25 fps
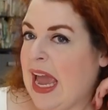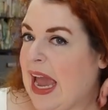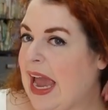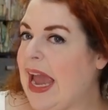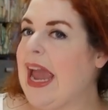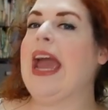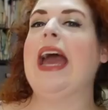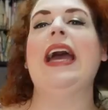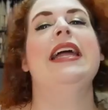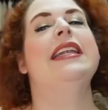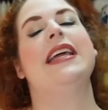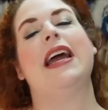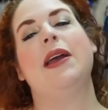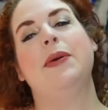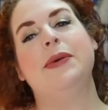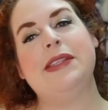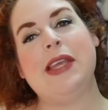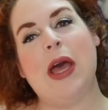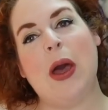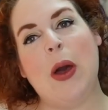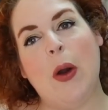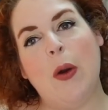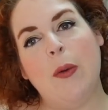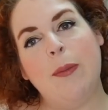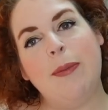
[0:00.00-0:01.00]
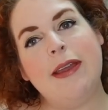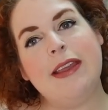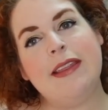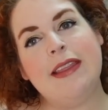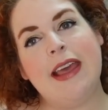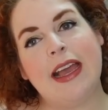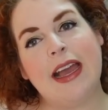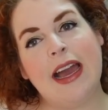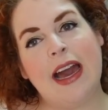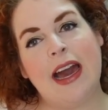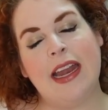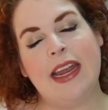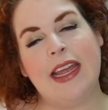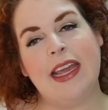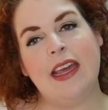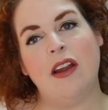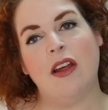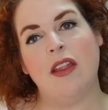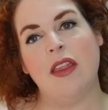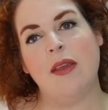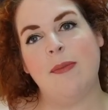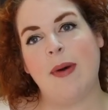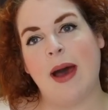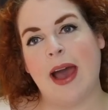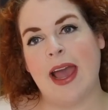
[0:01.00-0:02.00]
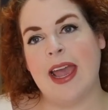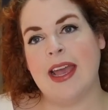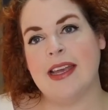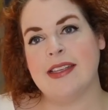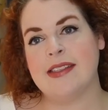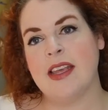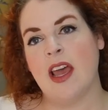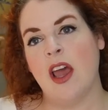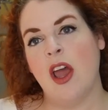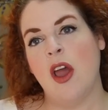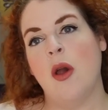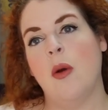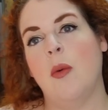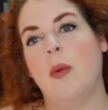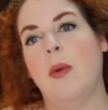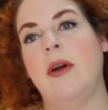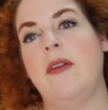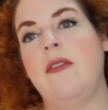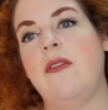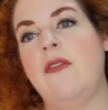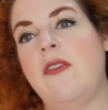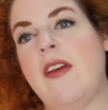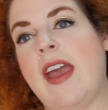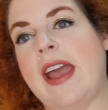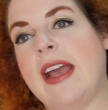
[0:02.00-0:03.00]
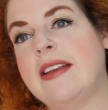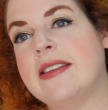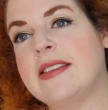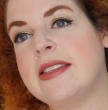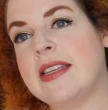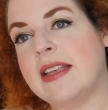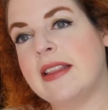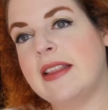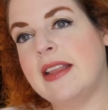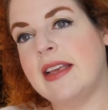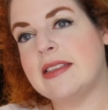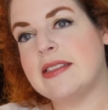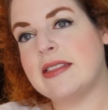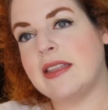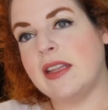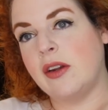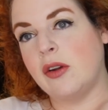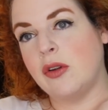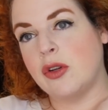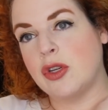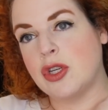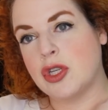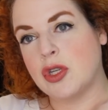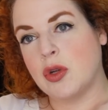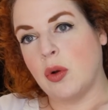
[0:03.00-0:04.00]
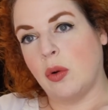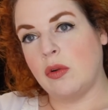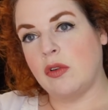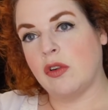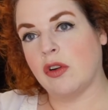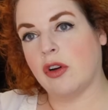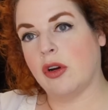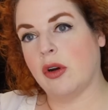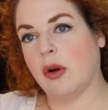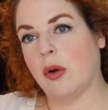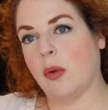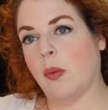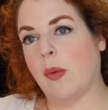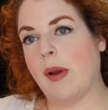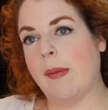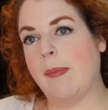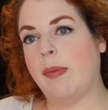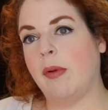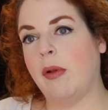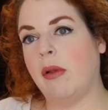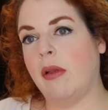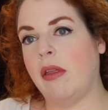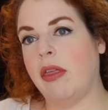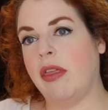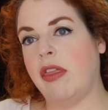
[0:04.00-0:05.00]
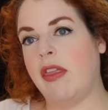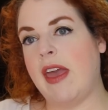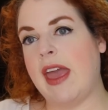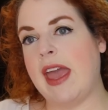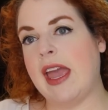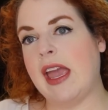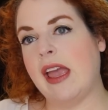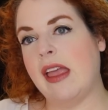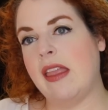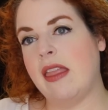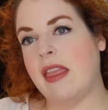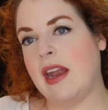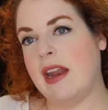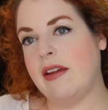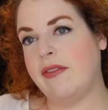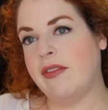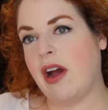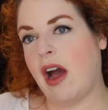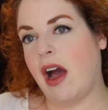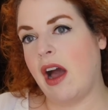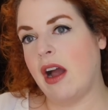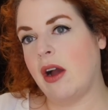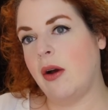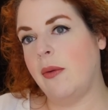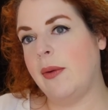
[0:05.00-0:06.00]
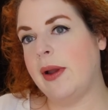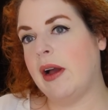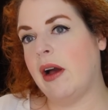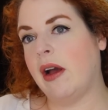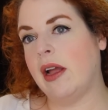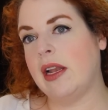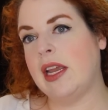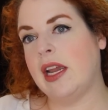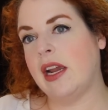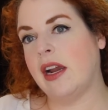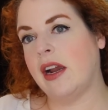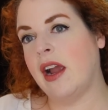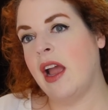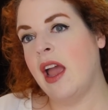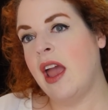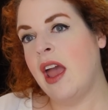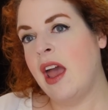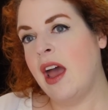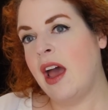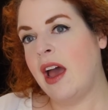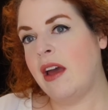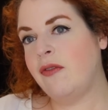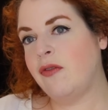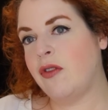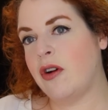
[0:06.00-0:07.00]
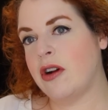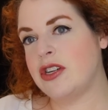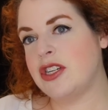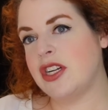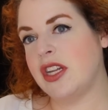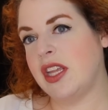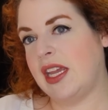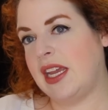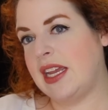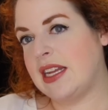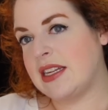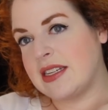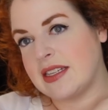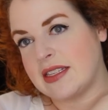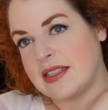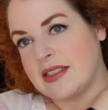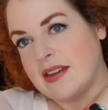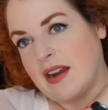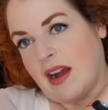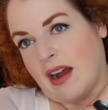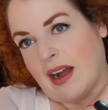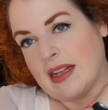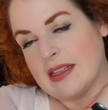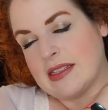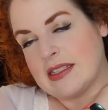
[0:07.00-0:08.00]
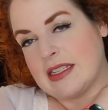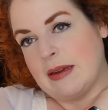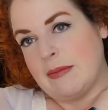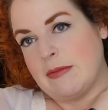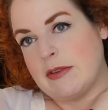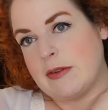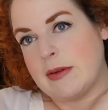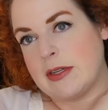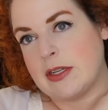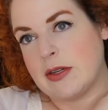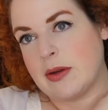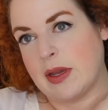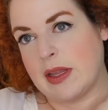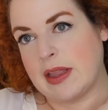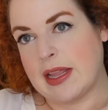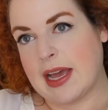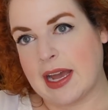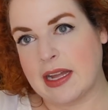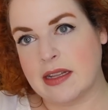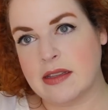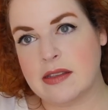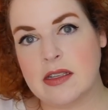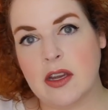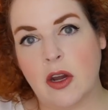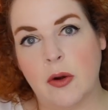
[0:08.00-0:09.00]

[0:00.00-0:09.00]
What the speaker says: And I was hoping that cutting it on the bias would fix this little shoulder ripple thing that I've got going on here. Unfortunately, it does not seem to be doing that.